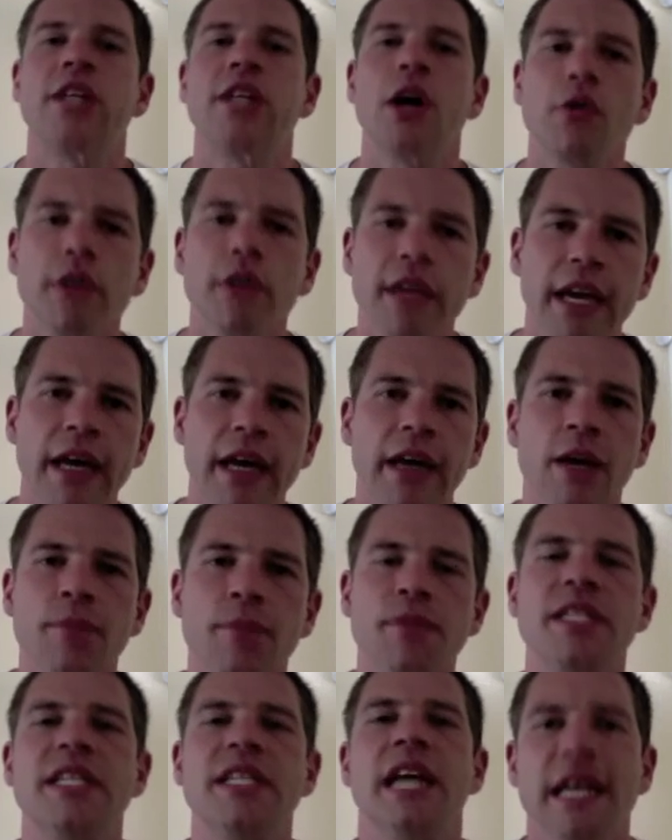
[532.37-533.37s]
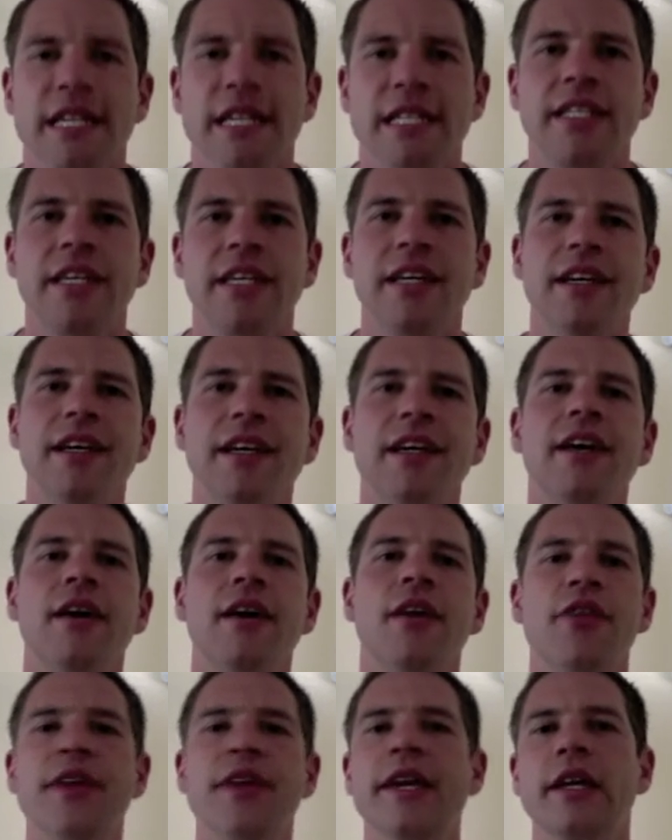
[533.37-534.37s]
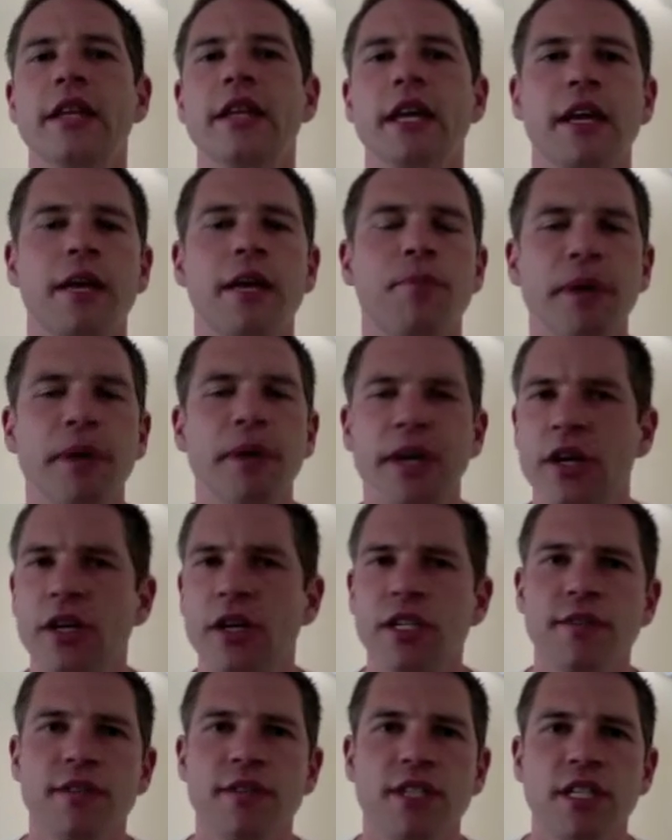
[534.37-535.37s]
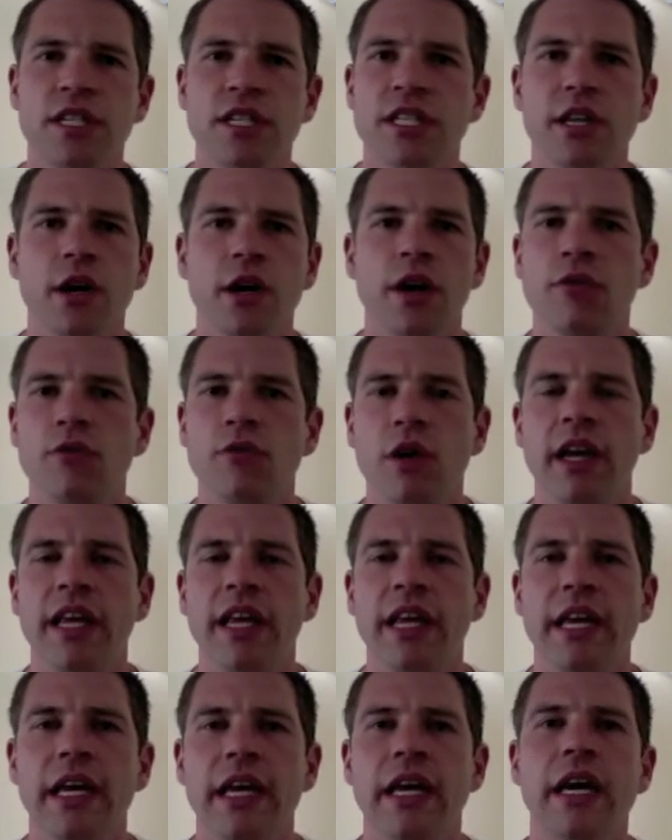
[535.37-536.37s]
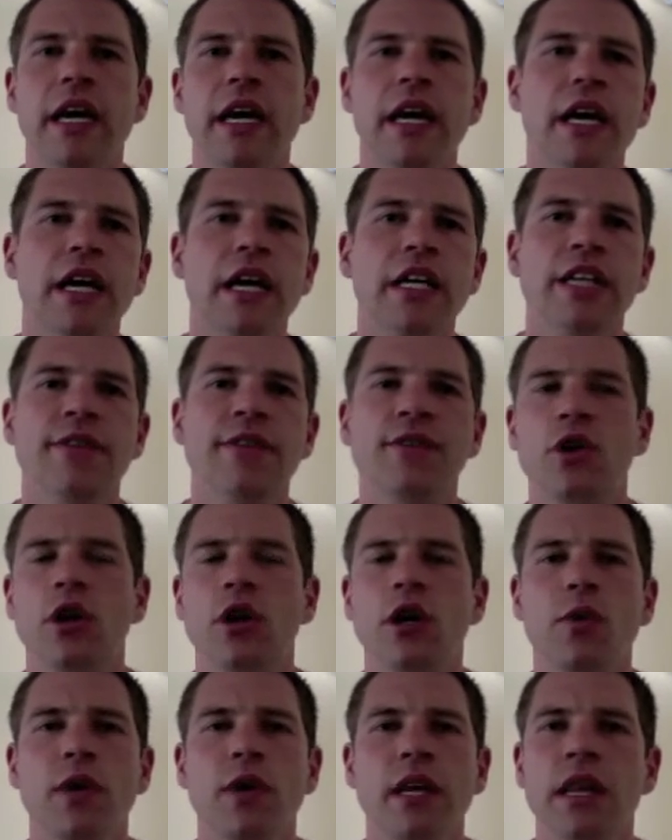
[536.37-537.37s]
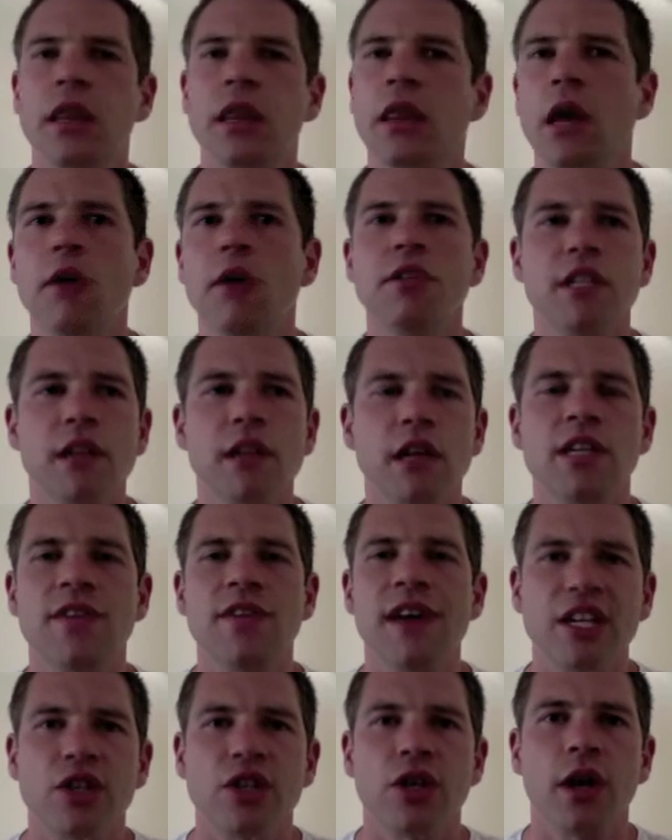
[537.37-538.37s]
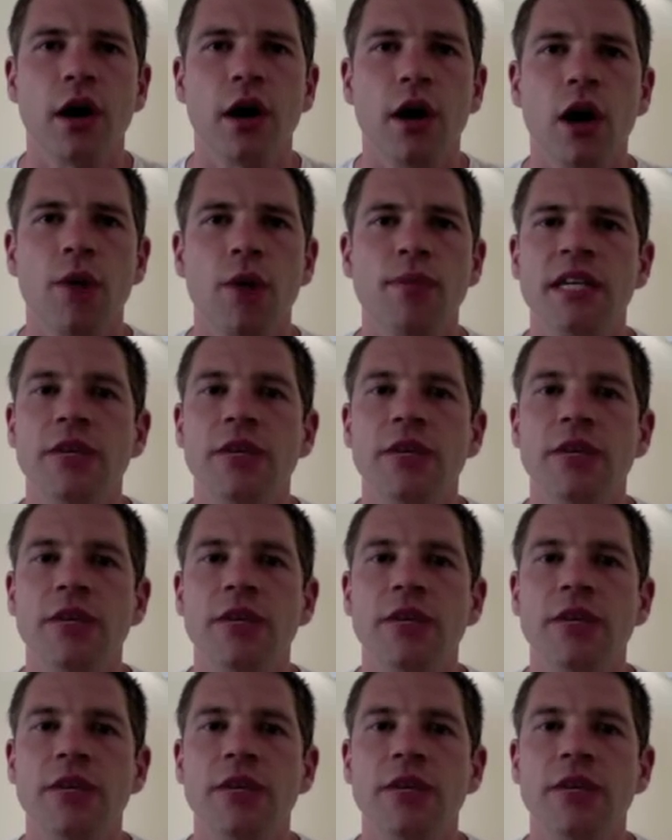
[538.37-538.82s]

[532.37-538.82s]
Don't get obsessed thinking that because you've just started running here, you've got to eat loads and loads of extra carbs.